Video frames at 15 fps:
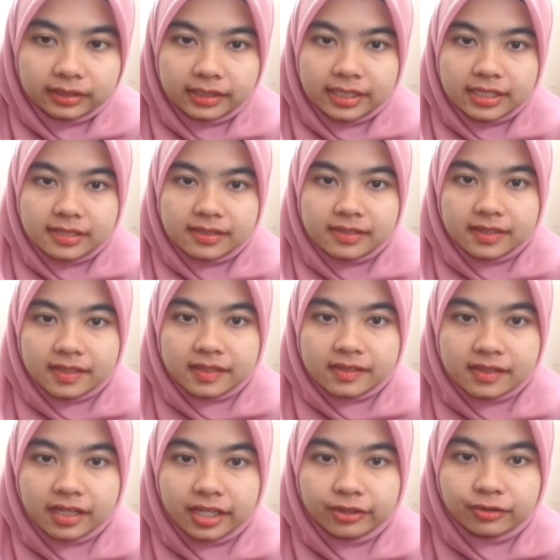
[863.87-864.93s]
Next is
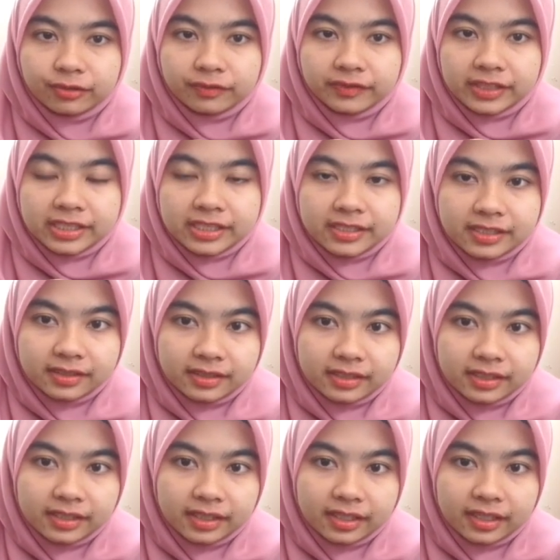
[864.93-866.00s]

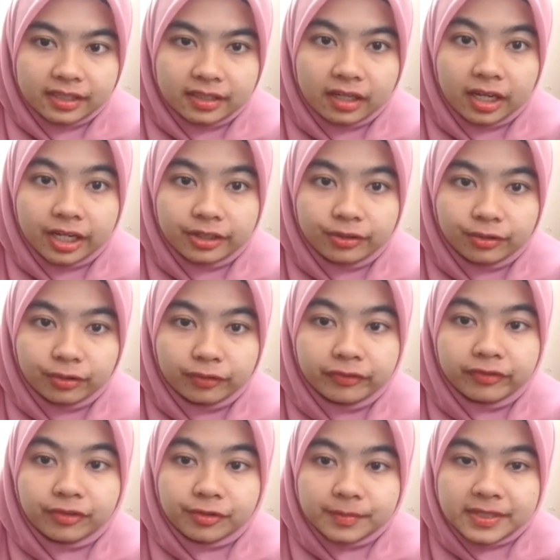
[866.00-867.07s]
hydrophilicity and
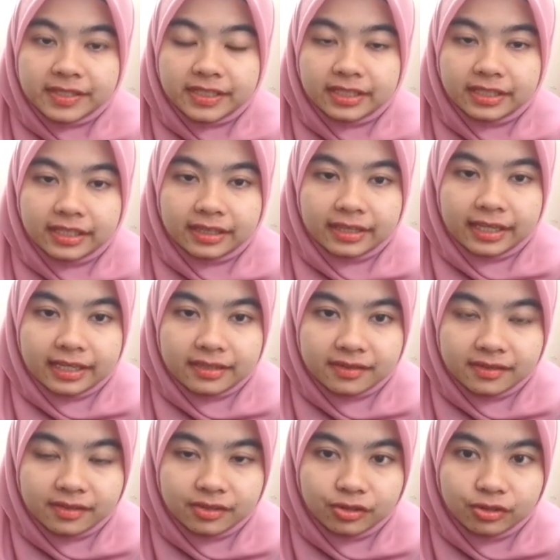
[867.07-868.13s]
hydrophobicity
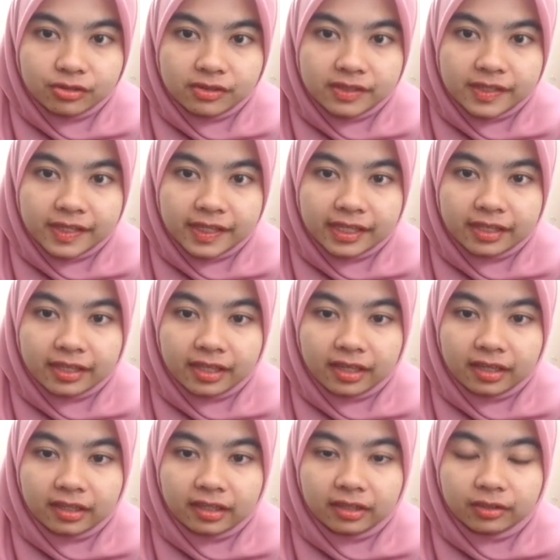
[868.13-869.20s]
test using
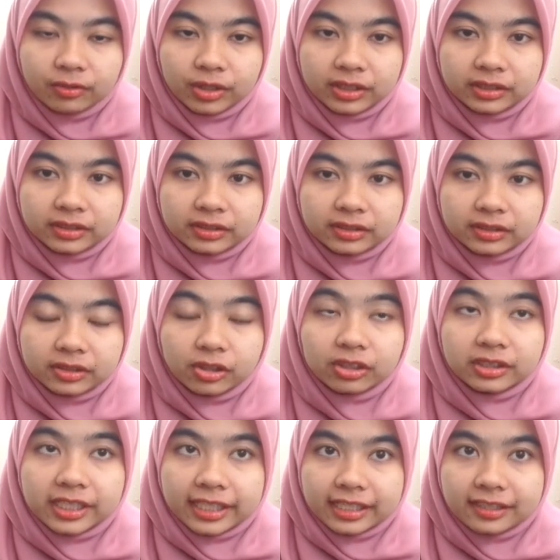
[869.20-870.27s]

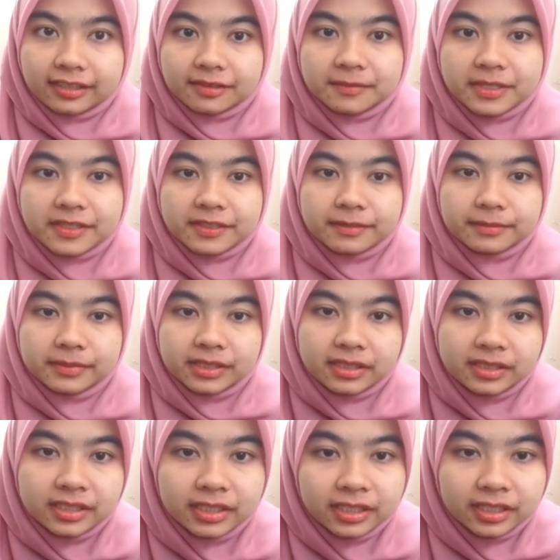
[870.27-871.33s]
contact angle
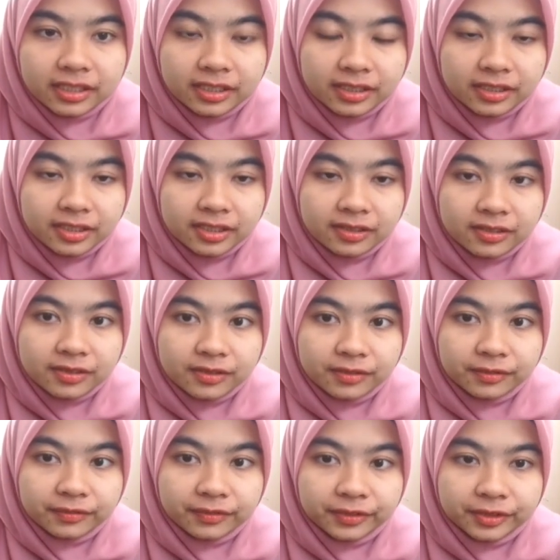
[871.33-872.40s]
measurement.
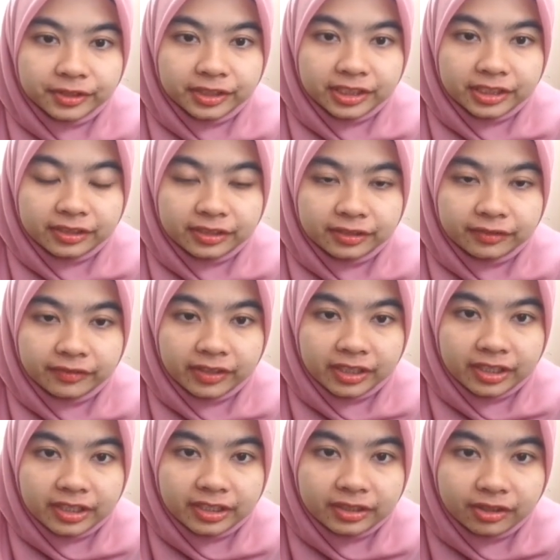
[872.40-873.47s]
So for the
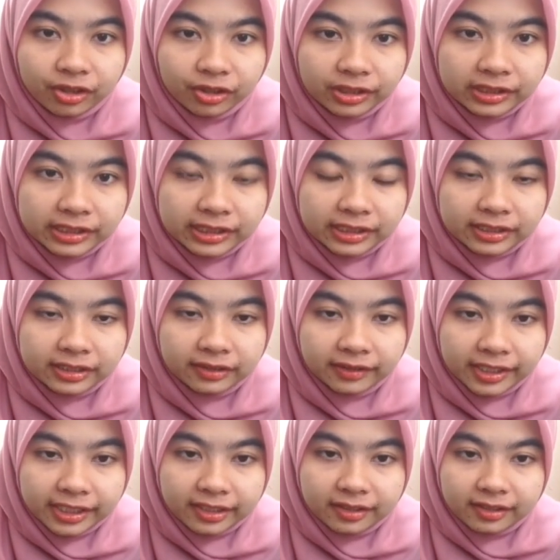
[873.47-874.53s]
figure on the
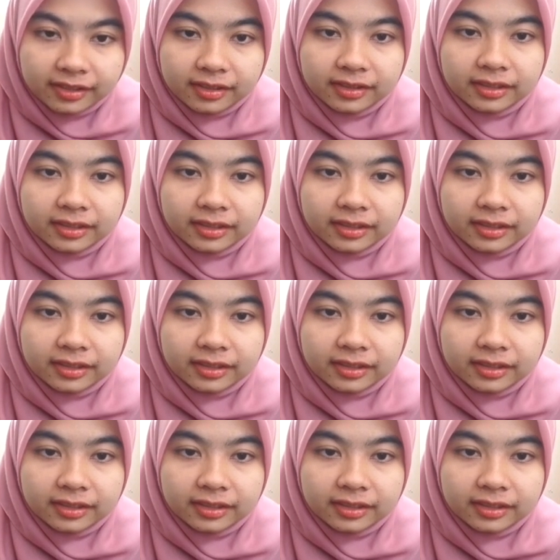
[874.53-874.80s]
right,